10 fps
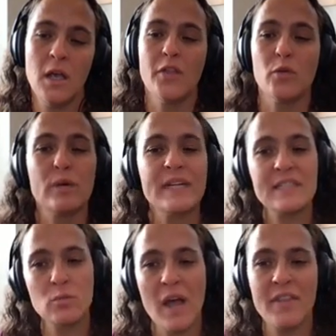The
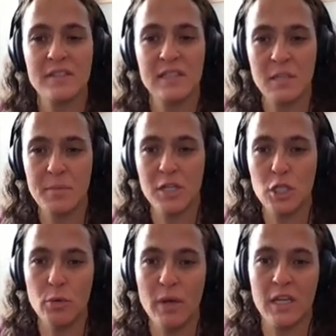reason why this needs to be a
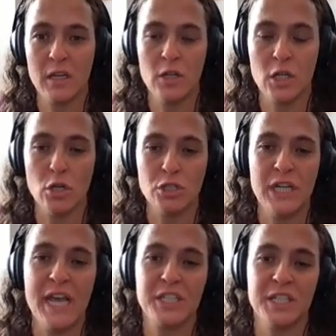two-way
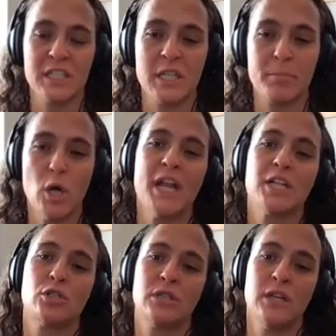negotiation is the
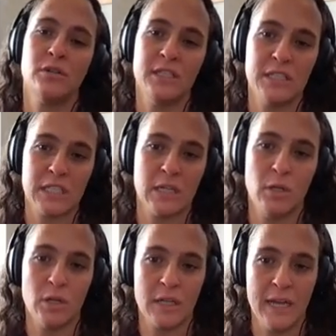product trio needs to
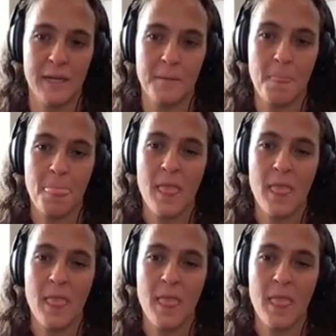communicate